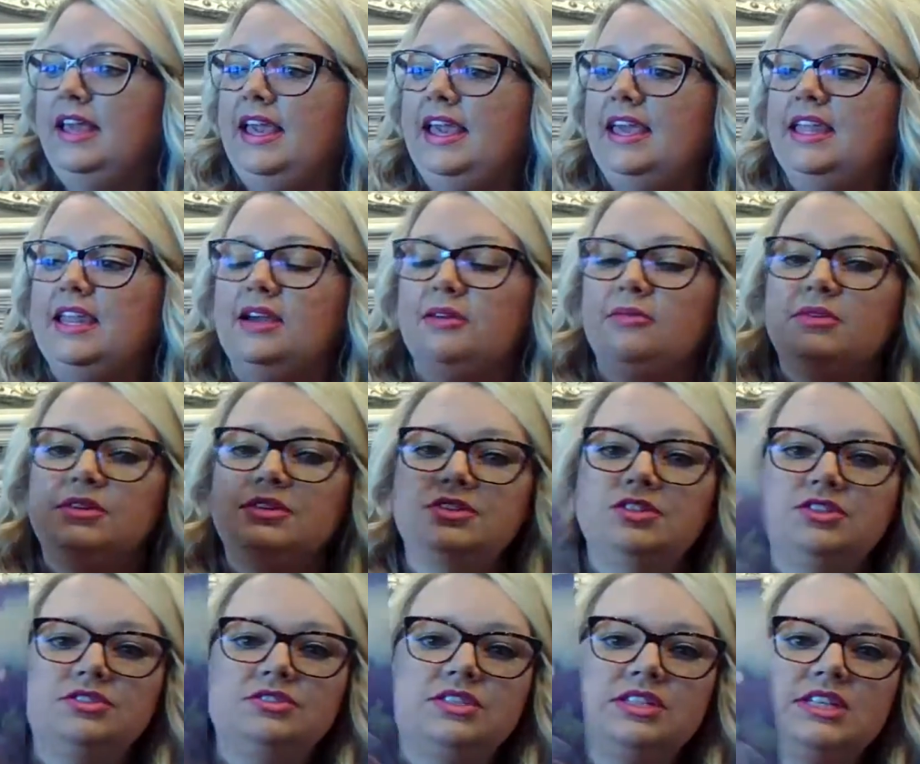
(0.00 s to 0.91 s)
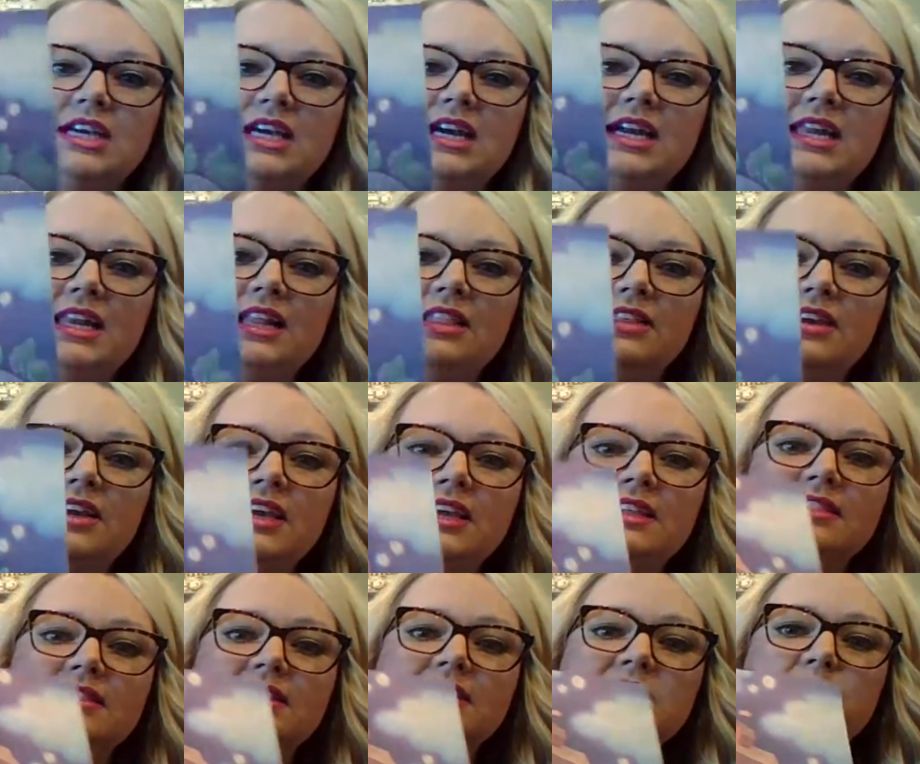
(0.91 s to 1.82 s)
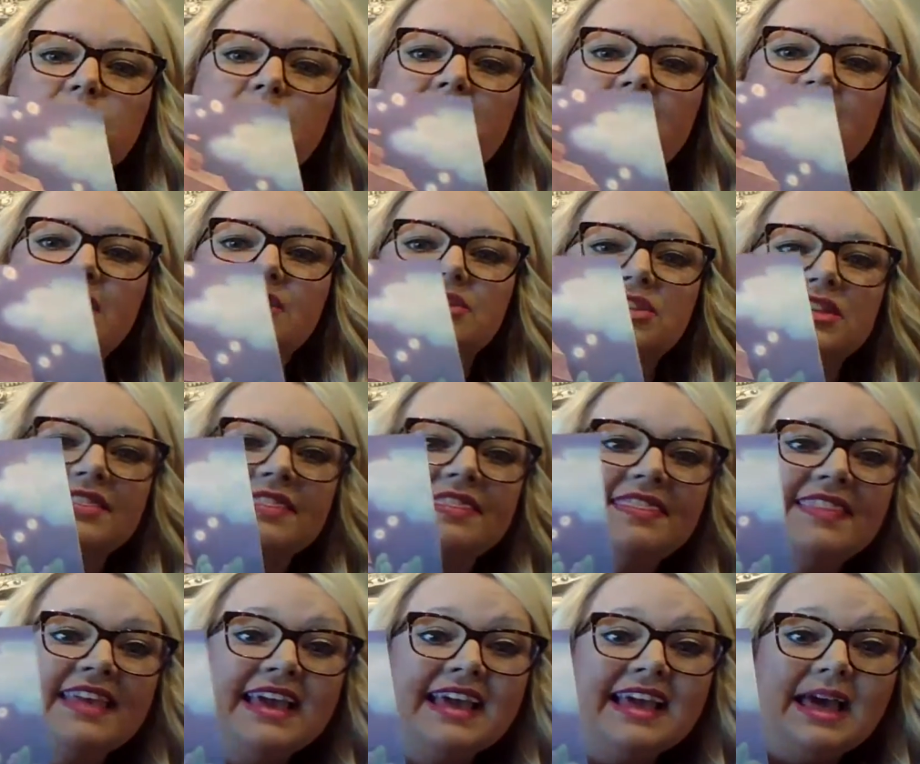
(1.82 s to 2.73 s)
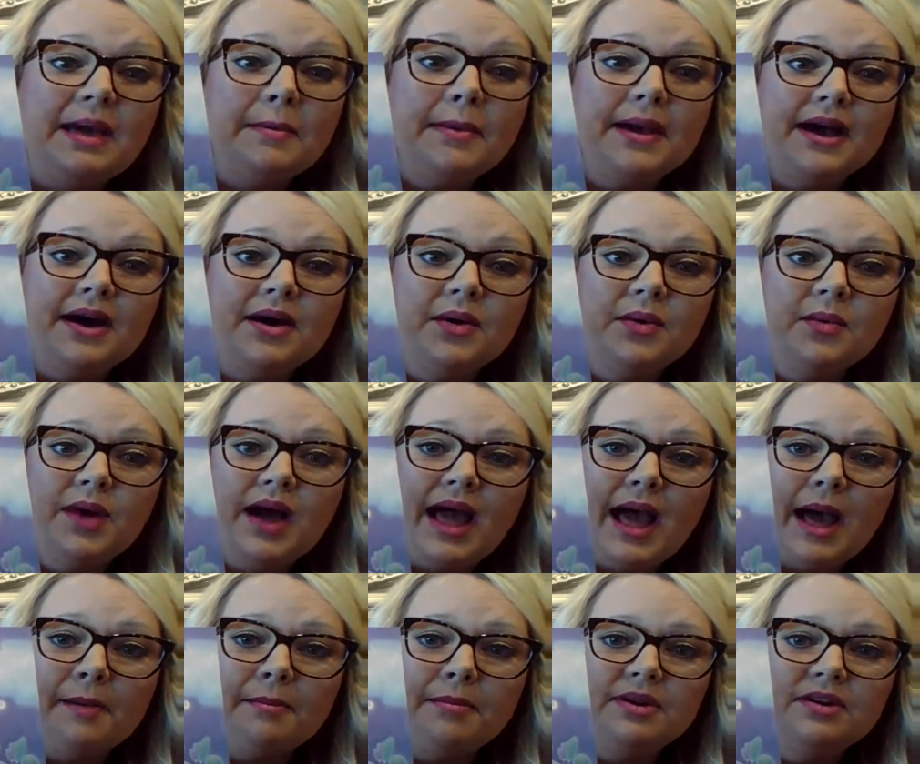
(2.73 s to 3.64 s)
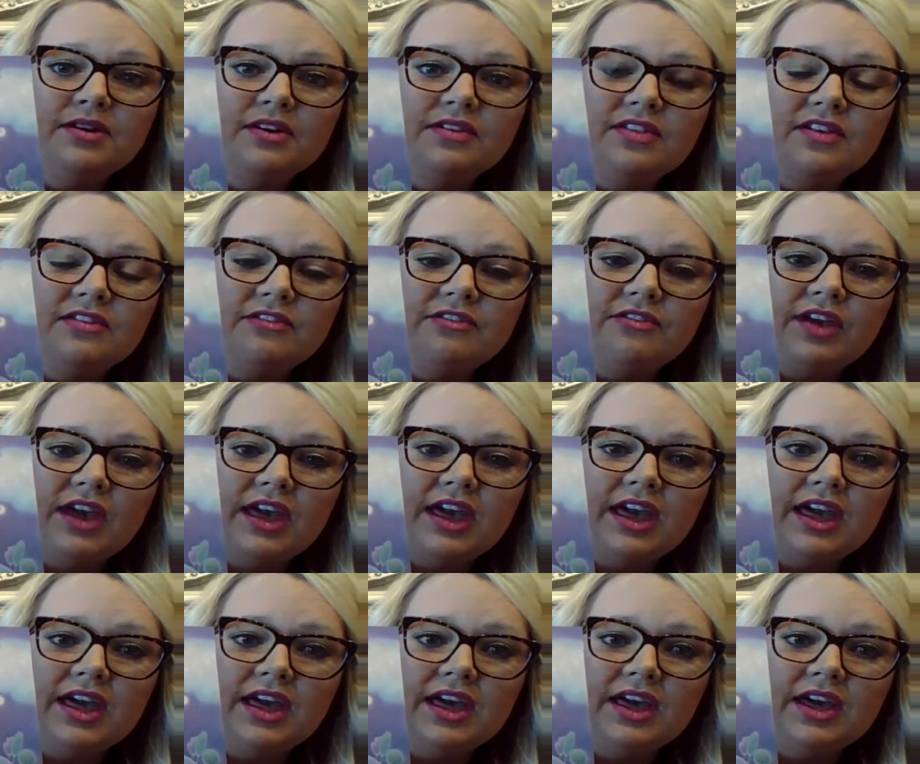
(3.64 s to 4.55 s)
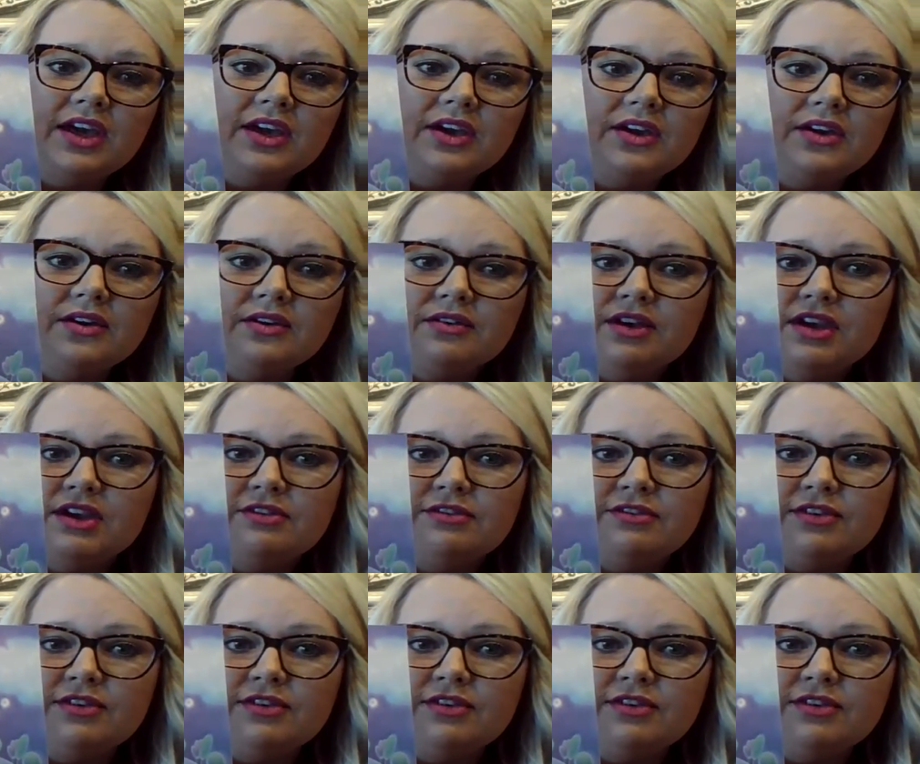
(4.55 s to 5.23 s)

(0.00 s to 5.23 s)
And I want you to kind of look at this page and think about what happened on the very